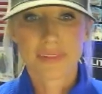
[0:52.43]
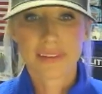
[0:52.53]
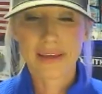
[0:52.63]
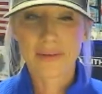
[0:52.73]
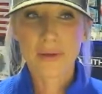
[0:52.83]

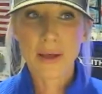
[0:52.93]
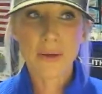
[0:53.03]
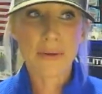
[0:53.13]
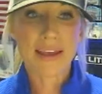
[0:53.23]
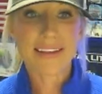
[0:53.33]
a little
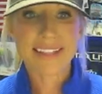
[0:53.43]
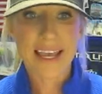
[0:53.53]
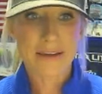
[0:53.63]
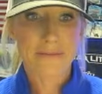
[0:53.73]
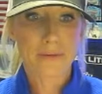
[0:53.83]
cold
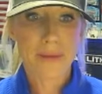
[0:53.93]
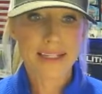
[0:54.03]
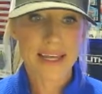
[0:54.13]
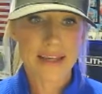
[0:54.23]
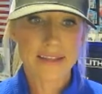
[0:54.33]
outside for
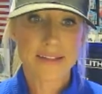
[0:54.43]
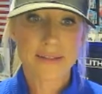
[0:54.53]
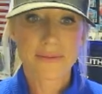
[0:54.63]
my taste.